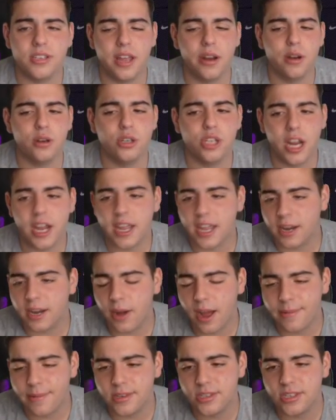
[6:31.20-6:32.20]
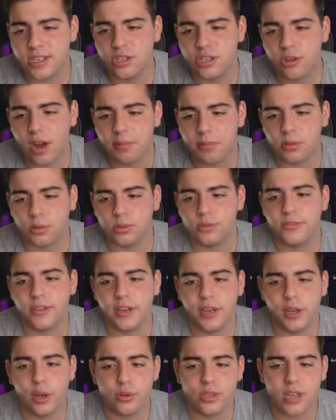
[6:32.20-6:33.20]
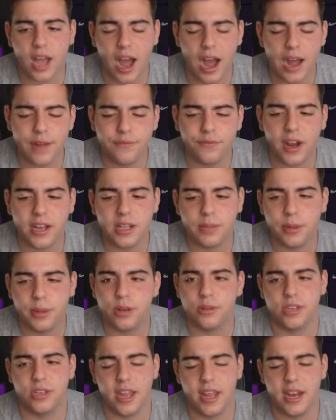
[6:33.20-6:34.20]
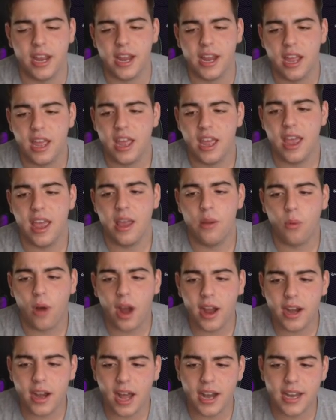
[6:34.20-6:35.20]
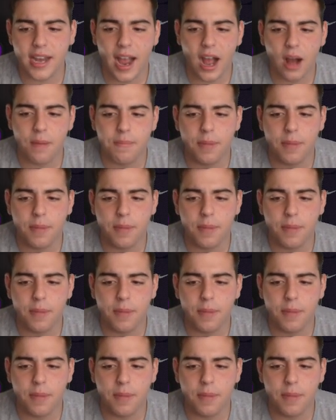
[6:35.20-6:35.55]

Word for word: energetic and YBC drop those videos. I find them entertaining, and why not YaBoi